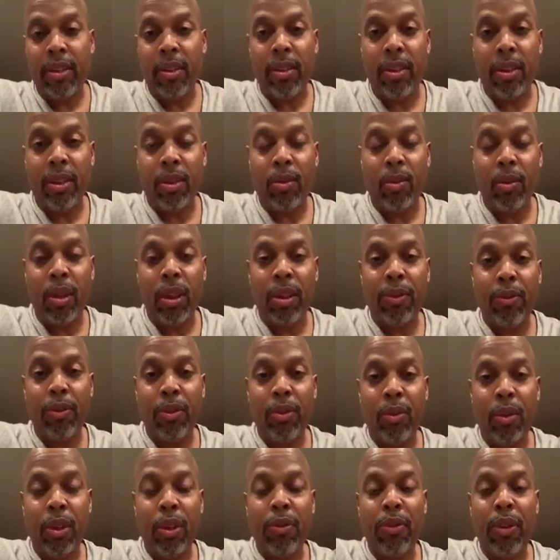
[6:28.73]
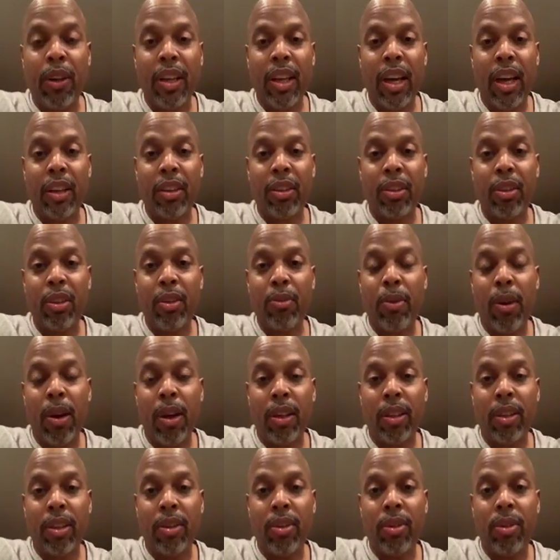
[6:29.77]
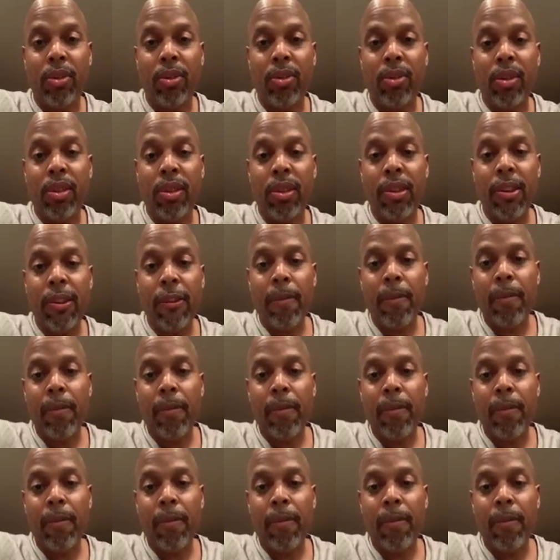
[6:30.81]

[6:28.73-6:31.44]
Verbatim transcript: You know, they're 20, $25 coupon codes